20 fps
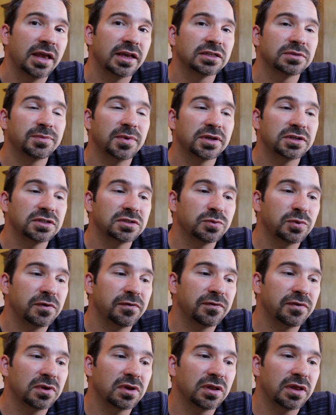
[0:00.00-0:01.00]
As much as we
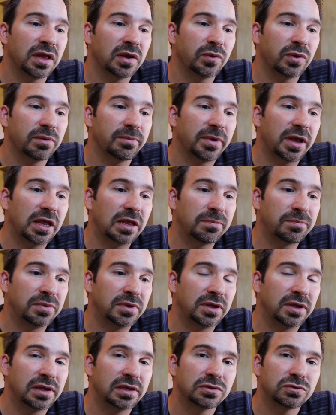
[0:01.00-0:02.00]
feel like we might
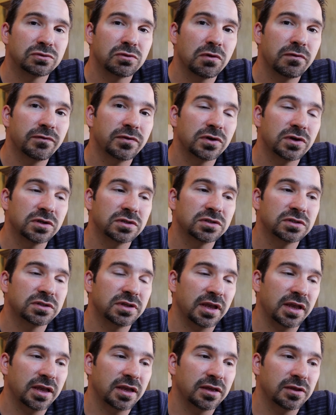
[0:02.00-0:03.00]
be introverts
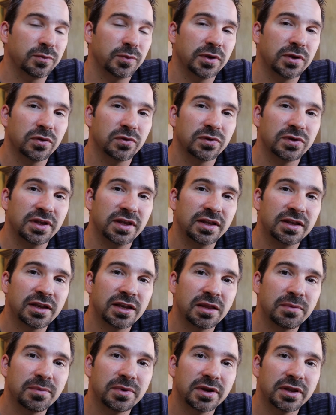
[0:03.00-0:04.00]
and we don't need
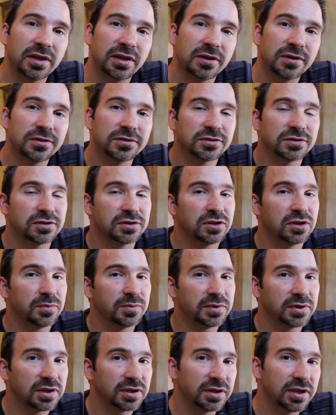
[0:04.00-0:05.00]
anybody else or
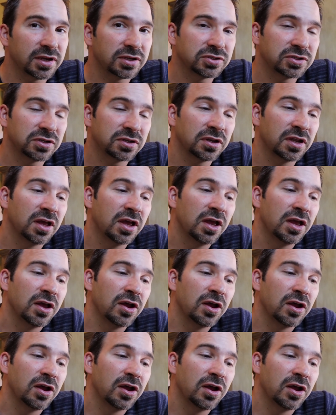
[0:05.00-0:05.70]
human connection,